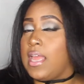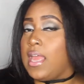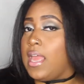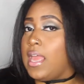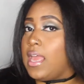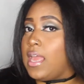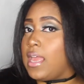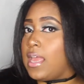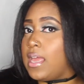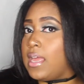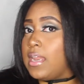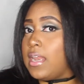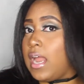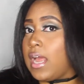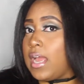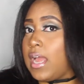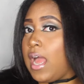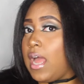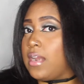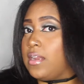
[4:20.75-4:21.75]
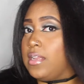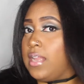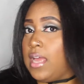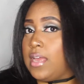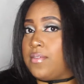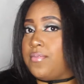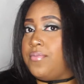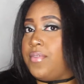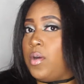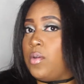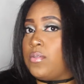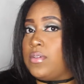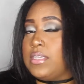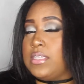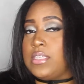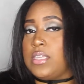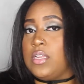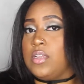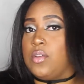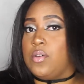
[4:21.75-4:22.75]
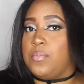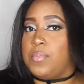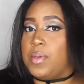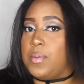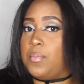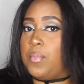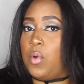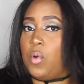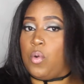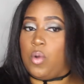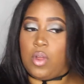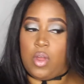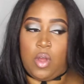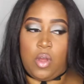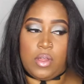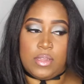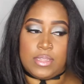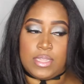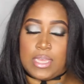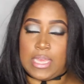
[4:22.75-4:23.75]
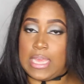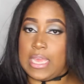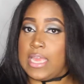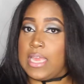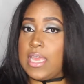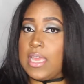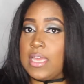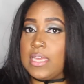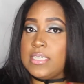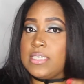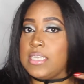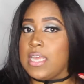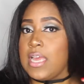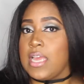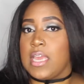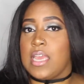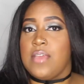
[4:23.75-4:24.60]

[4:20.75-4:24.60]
And I kind of like focused a little bit more on the ends,